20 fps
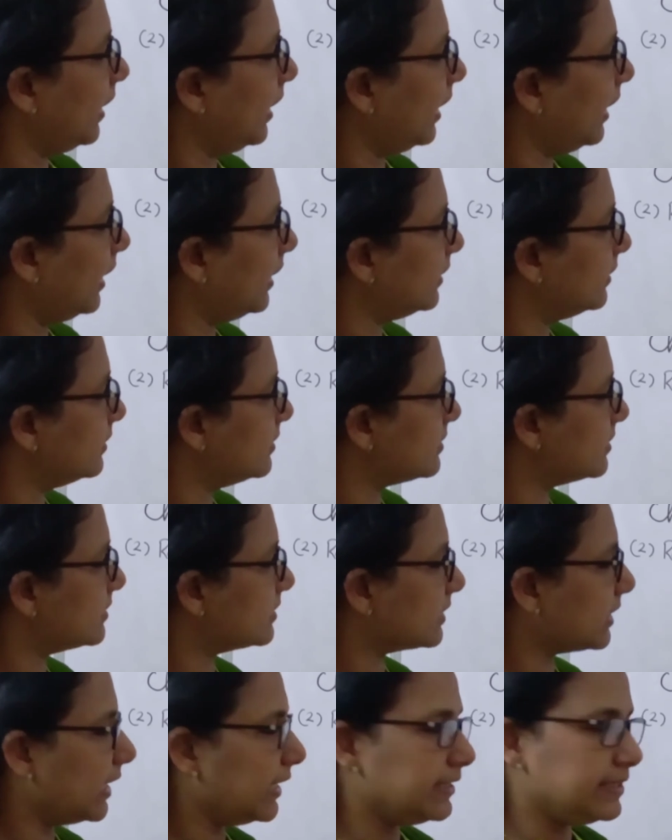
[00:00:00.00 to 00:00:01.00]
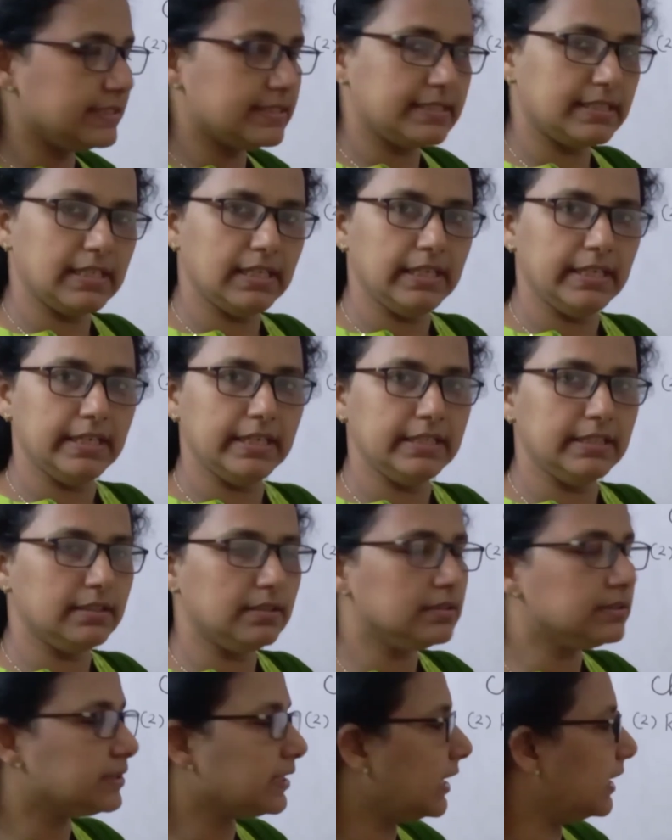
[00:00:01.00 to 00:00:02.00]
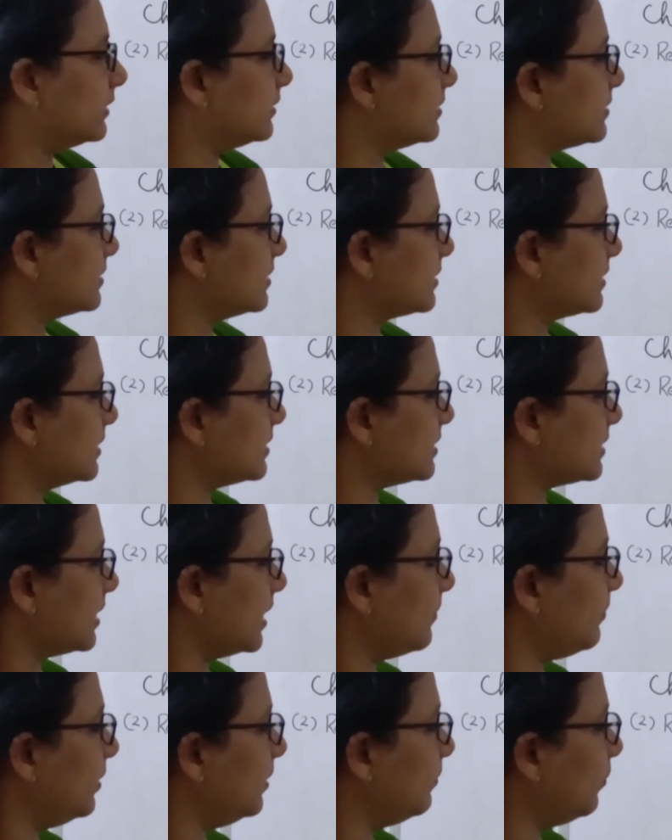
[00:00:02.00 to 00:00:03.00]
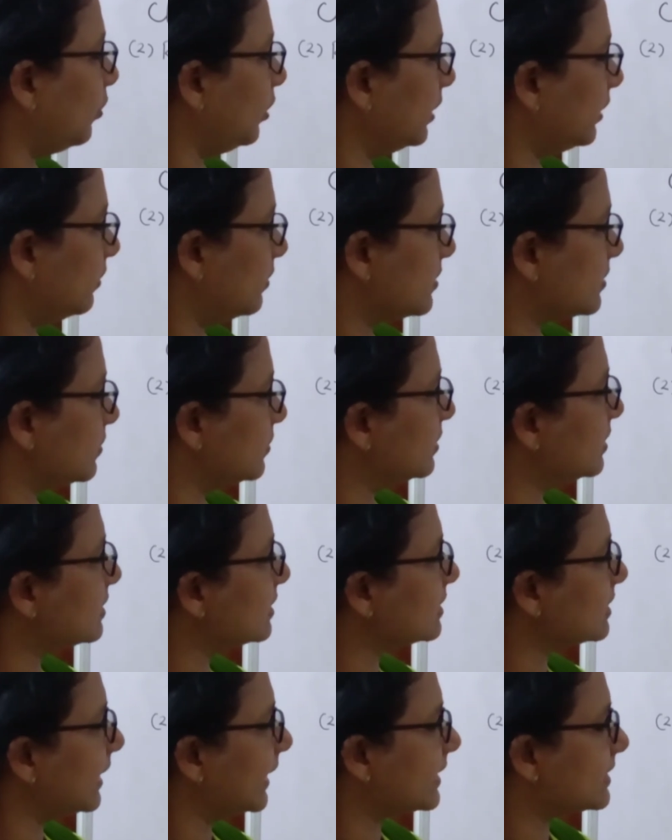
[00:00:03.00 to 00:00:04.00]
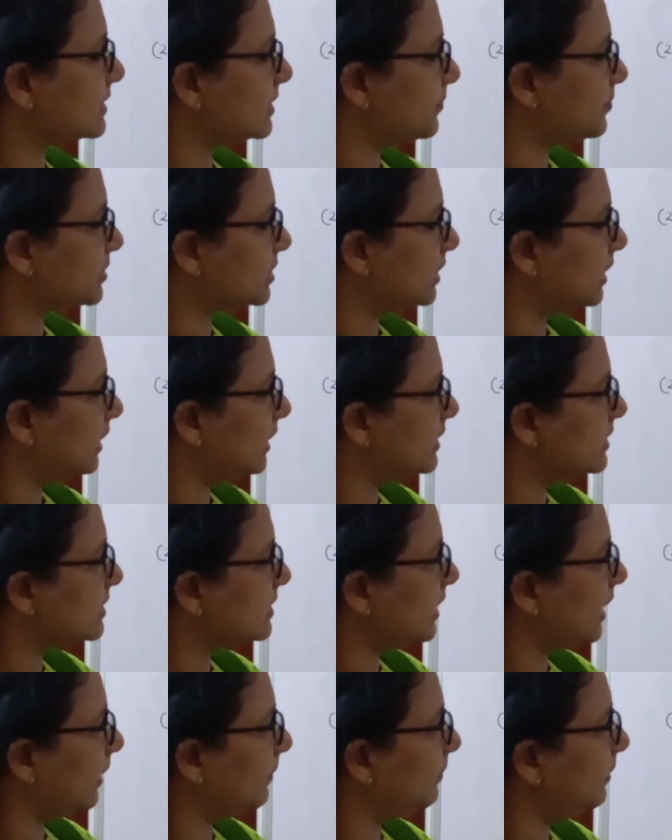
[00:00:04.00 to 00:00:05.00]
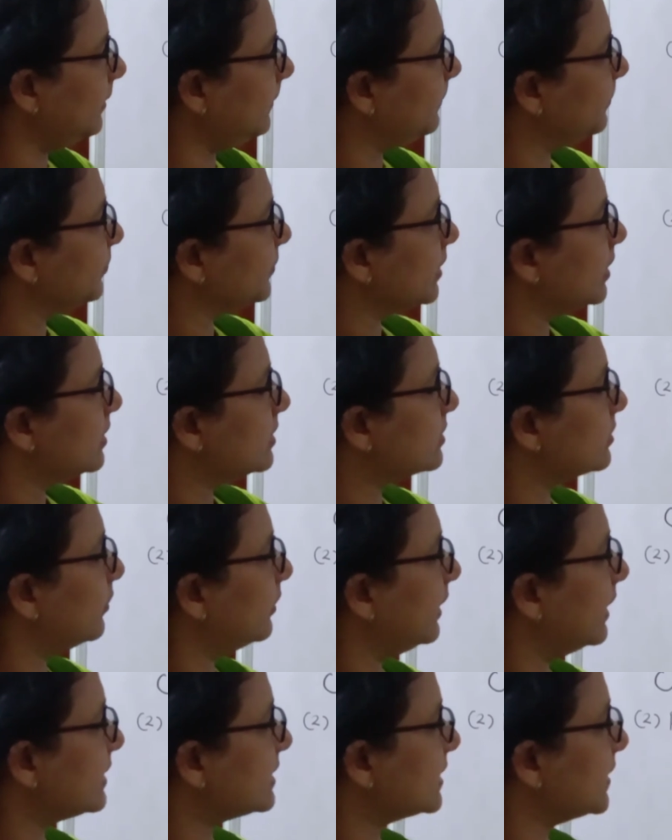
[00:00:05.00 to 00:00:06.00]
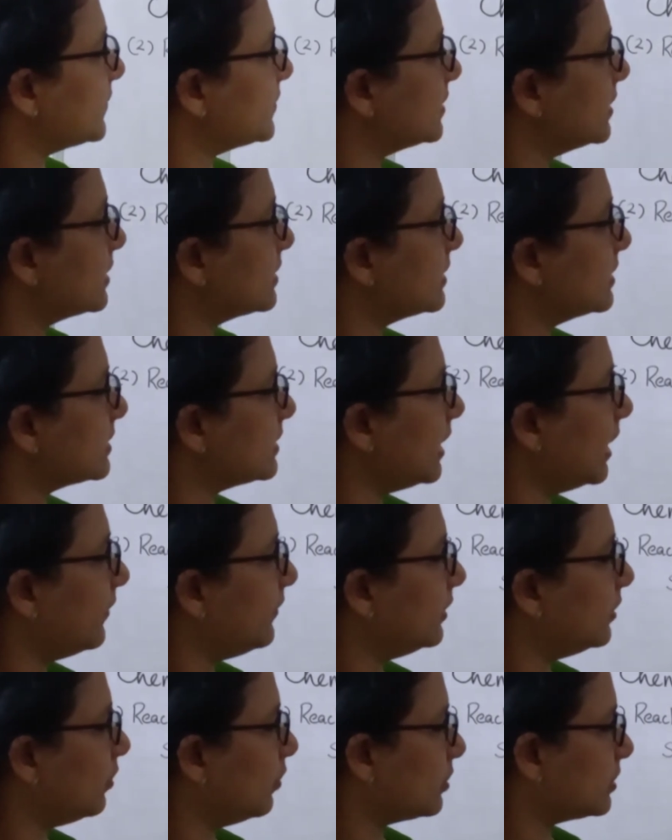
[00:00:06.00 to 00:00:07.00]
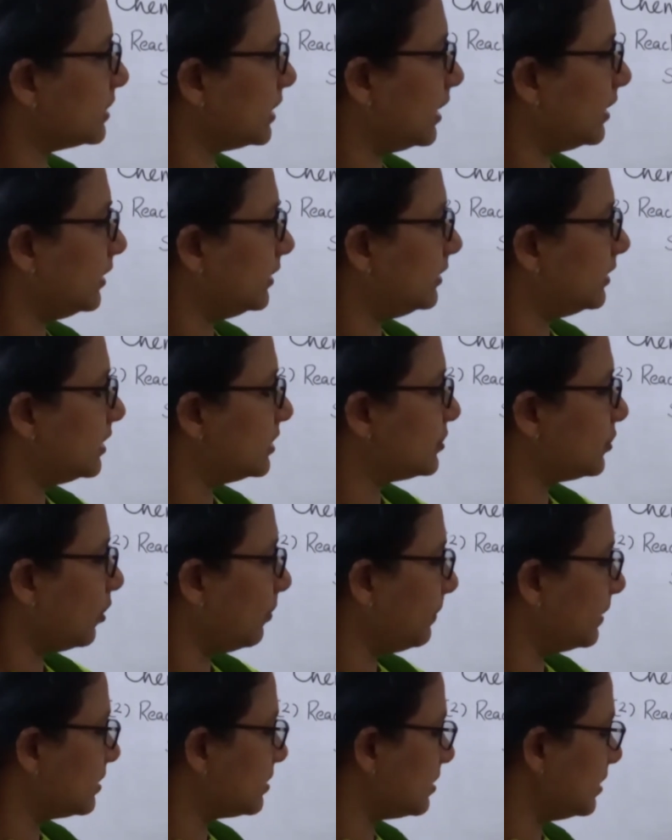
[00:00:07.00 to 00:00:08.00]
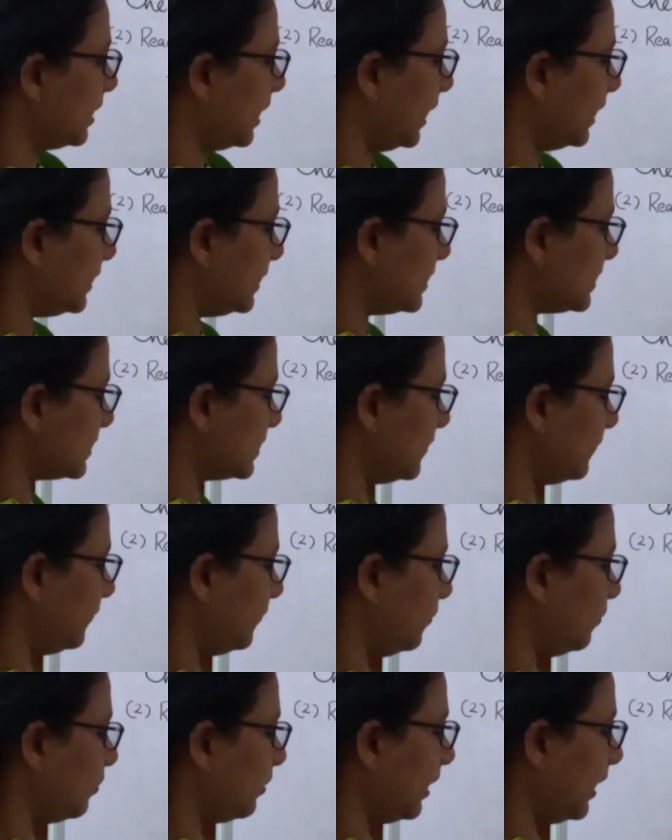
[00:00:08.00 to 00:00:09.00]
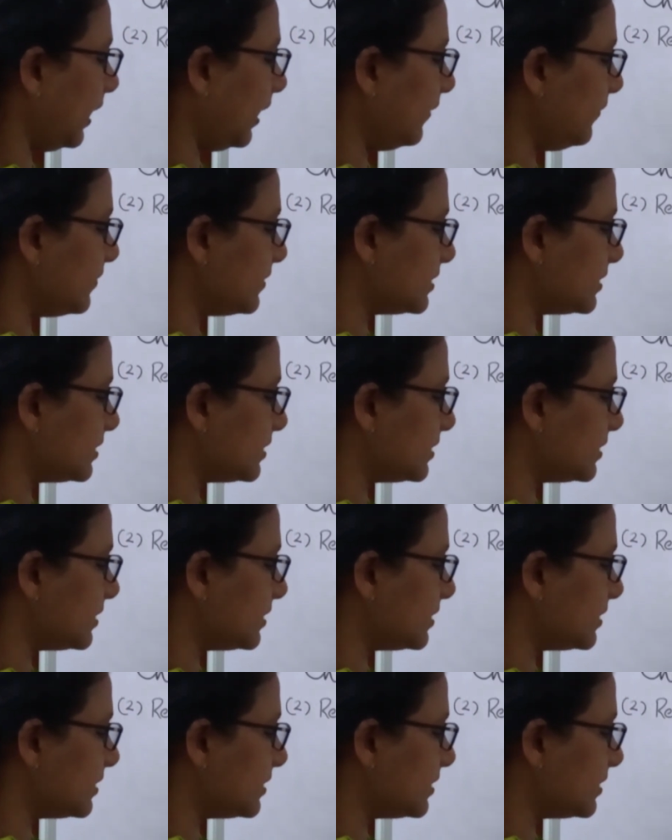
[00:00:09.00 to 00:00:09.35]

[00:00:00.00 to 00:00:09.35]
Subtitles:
and this is kinetically inert and this is a stable molecule. So this is exceptionally stable. So SF6 is having octahedral geometry and SF4 have